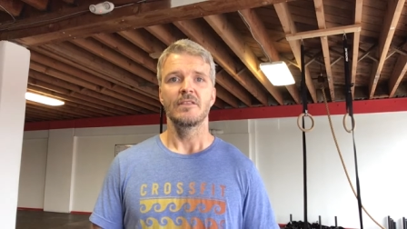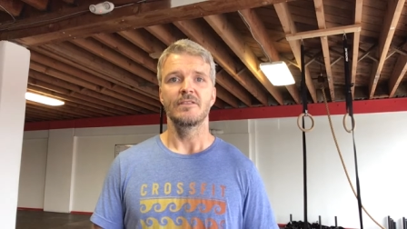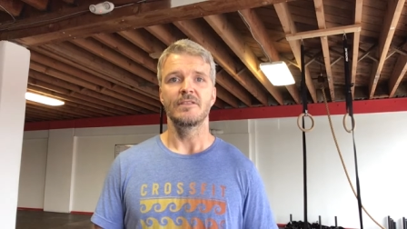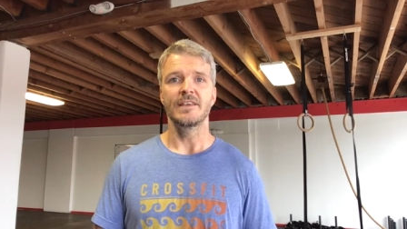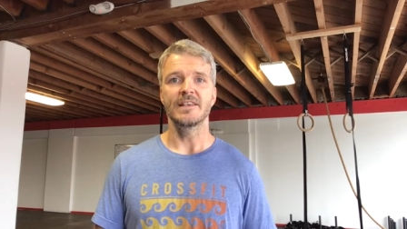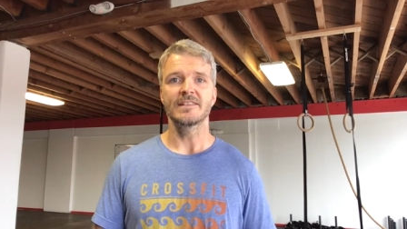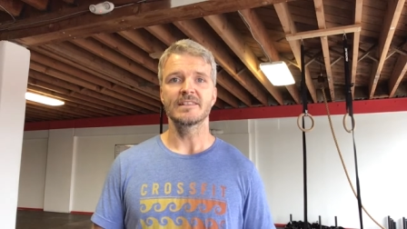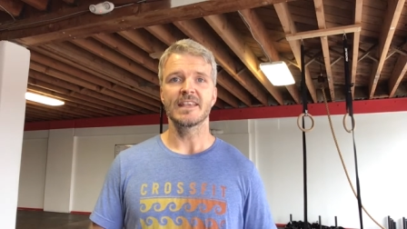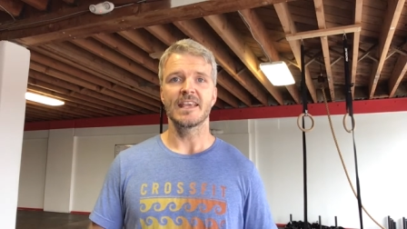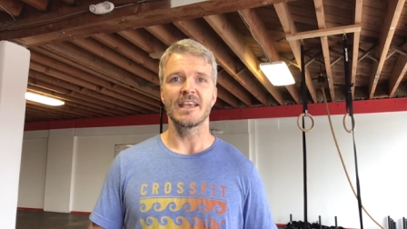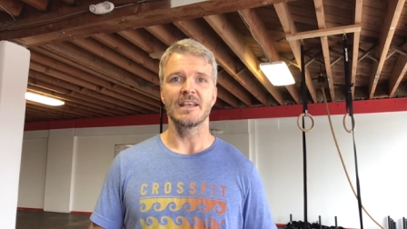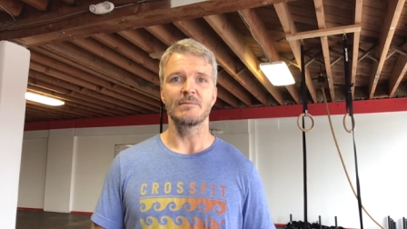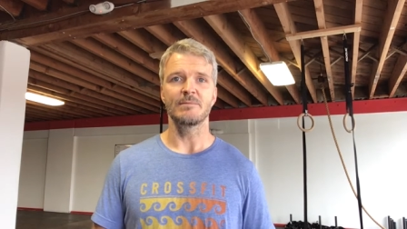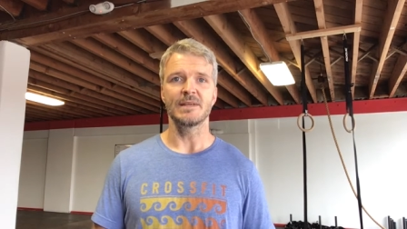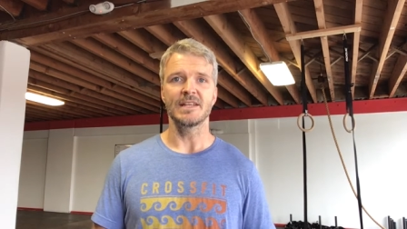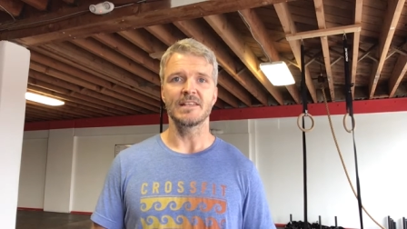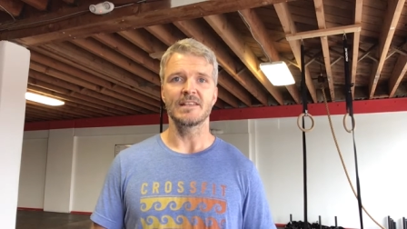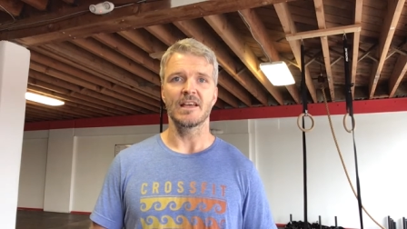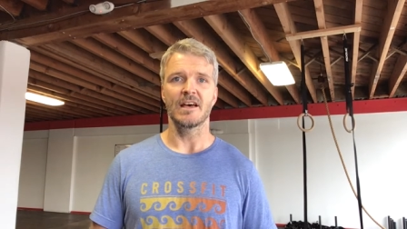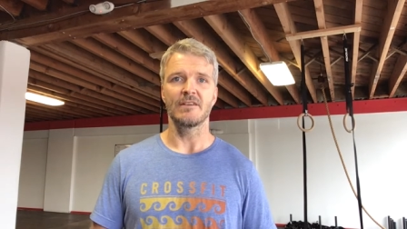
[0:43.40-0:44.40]
this can
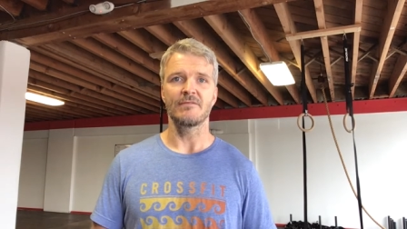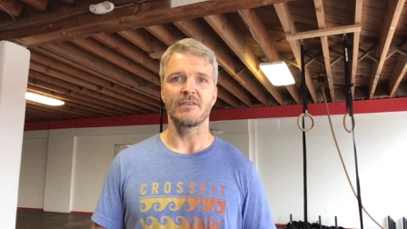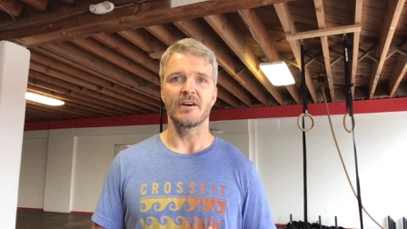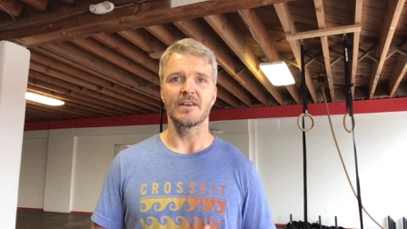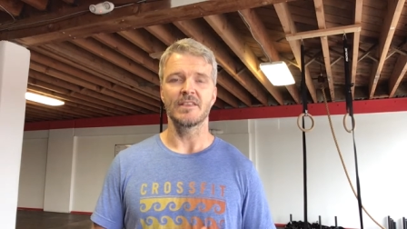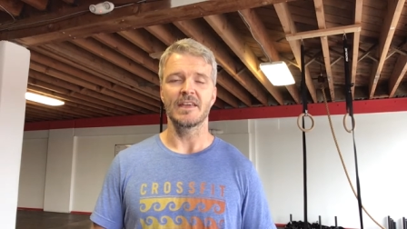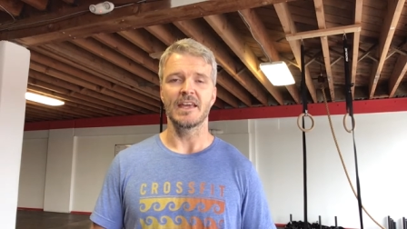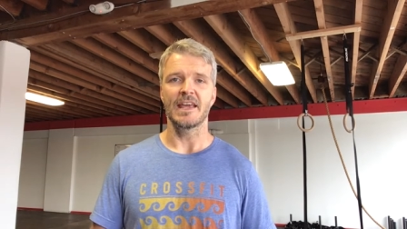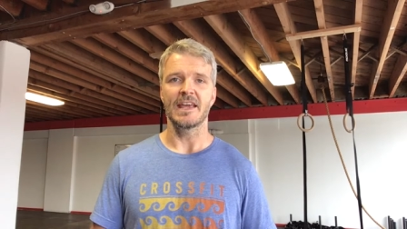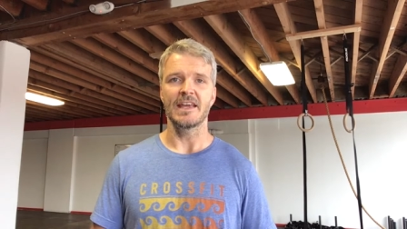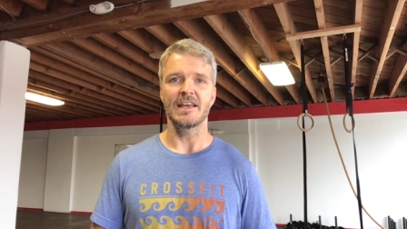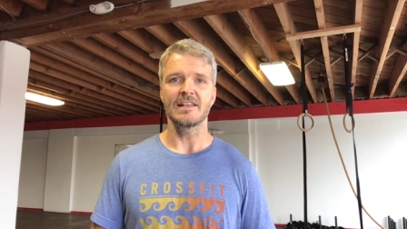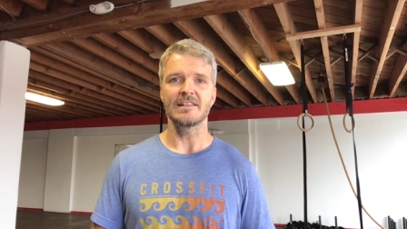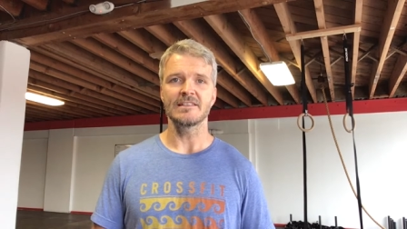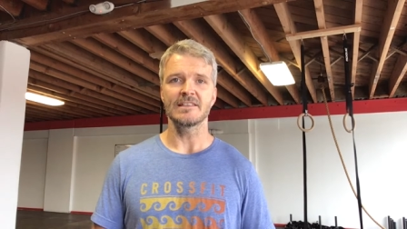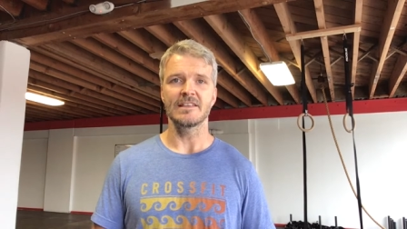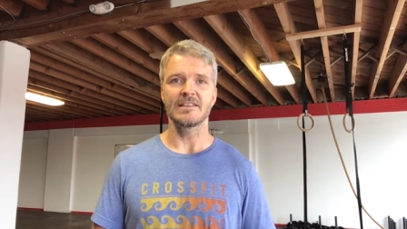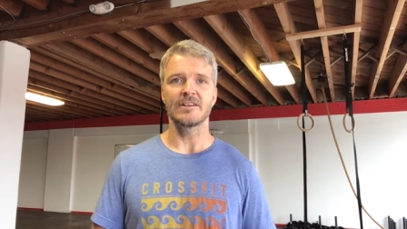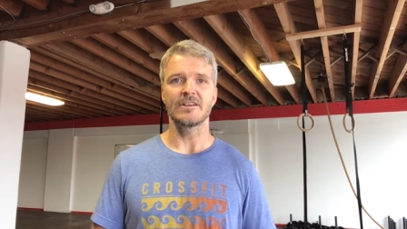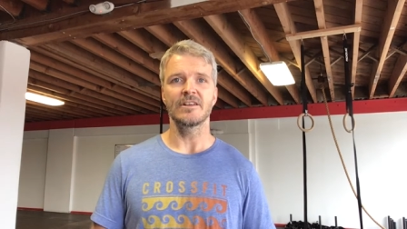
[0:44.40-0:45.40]
be tough on the
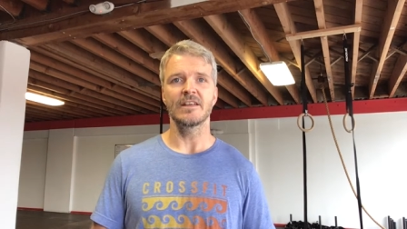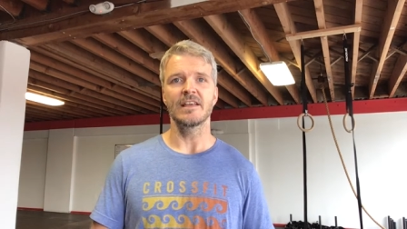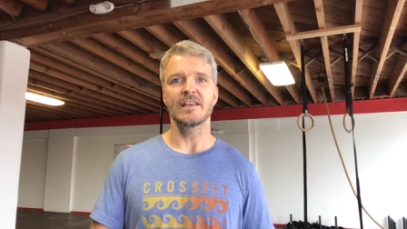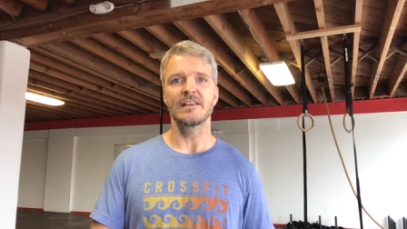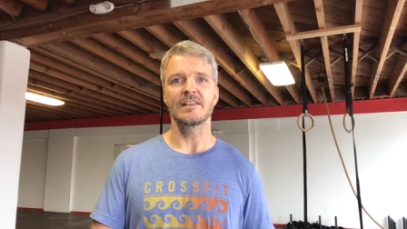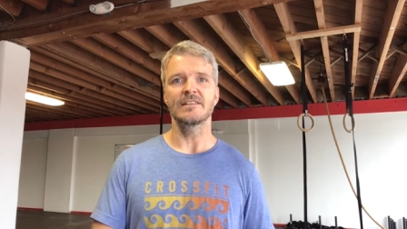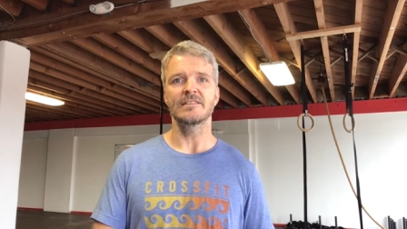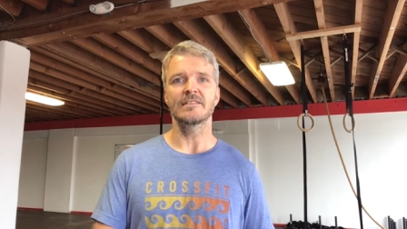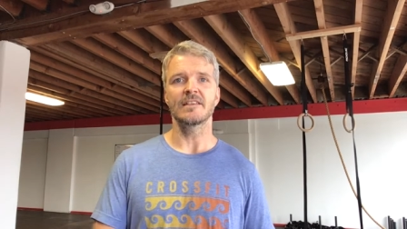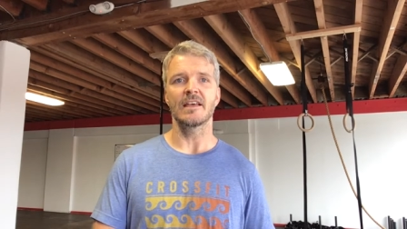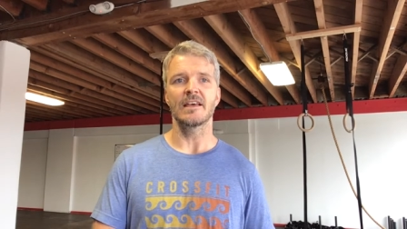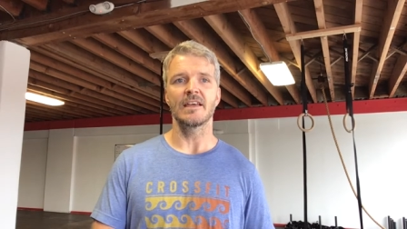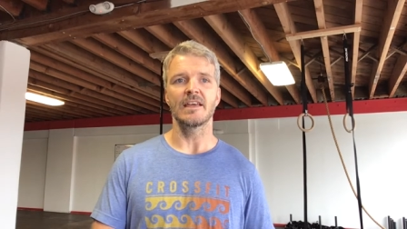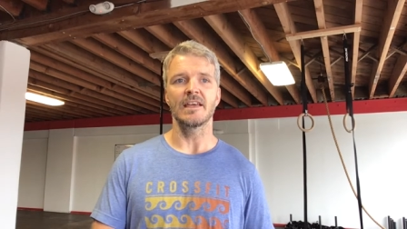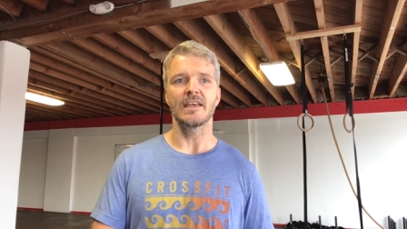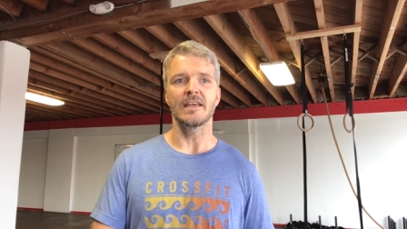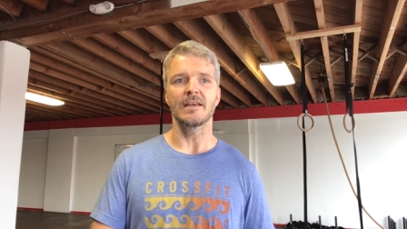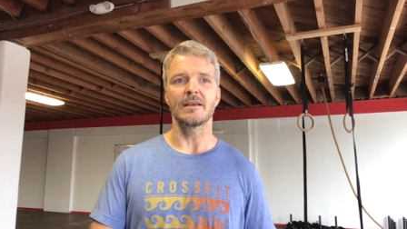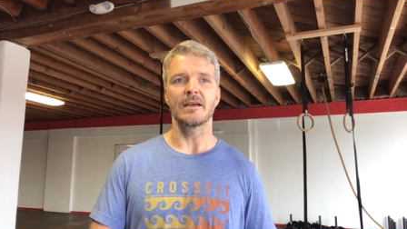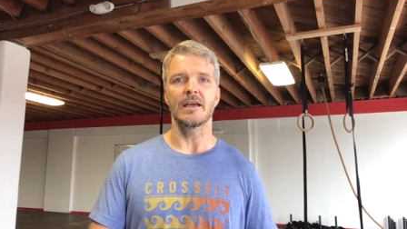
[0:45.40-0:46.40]
hands, and there is
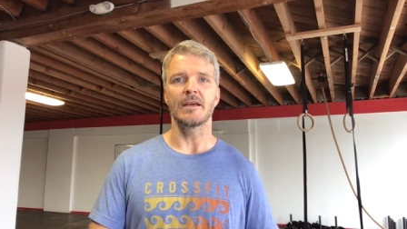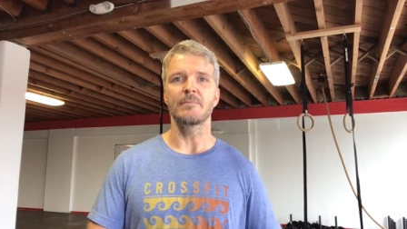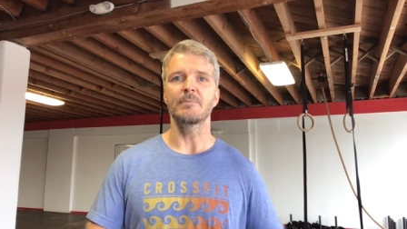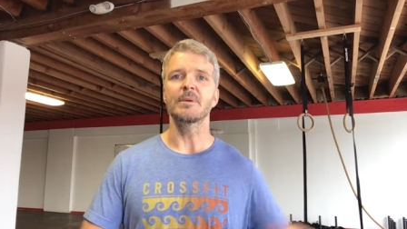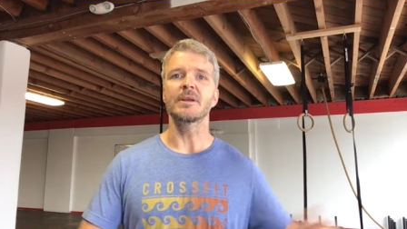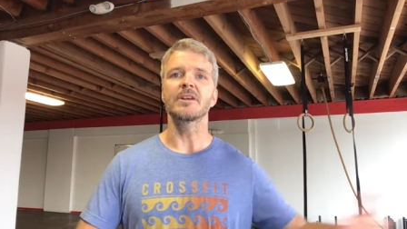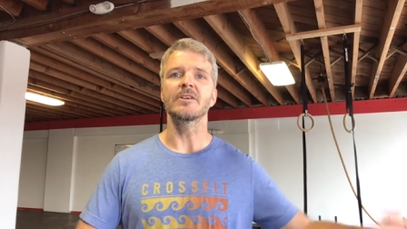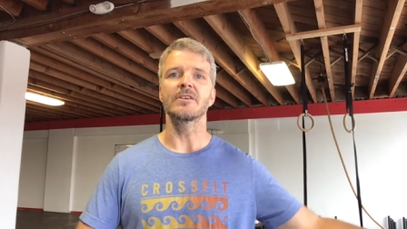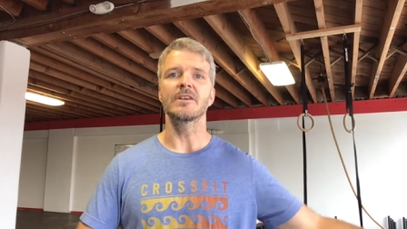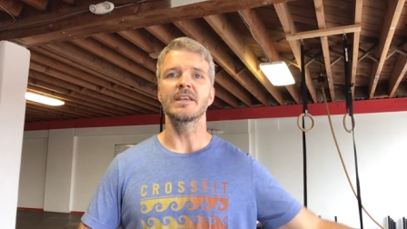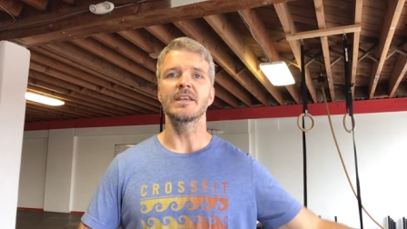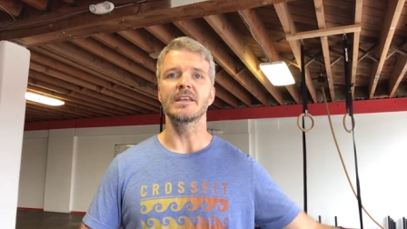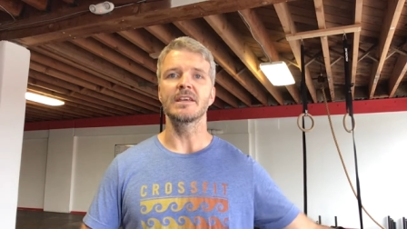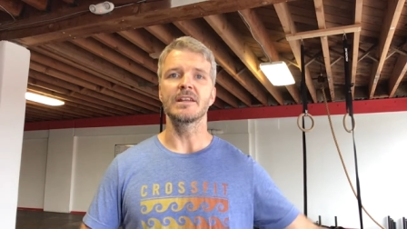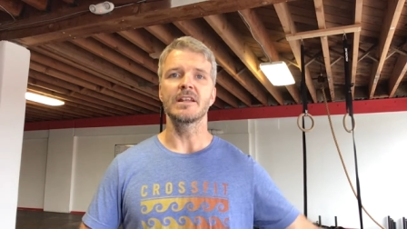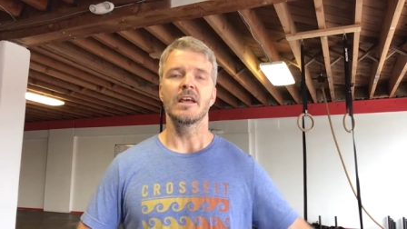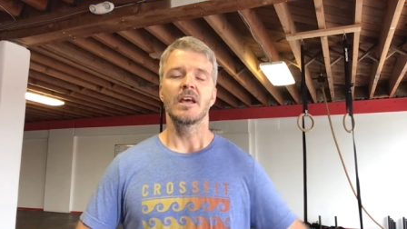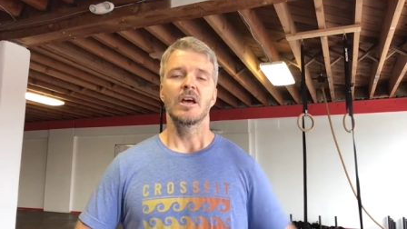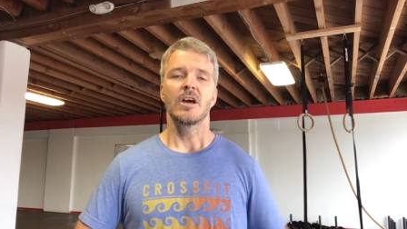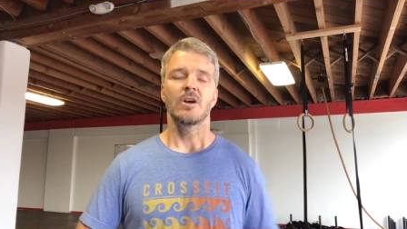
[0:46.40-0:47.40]
a
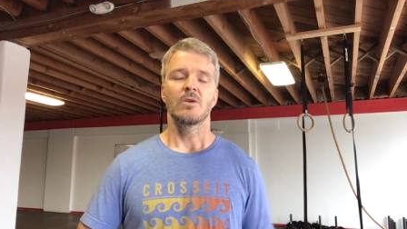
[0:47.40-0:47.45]
period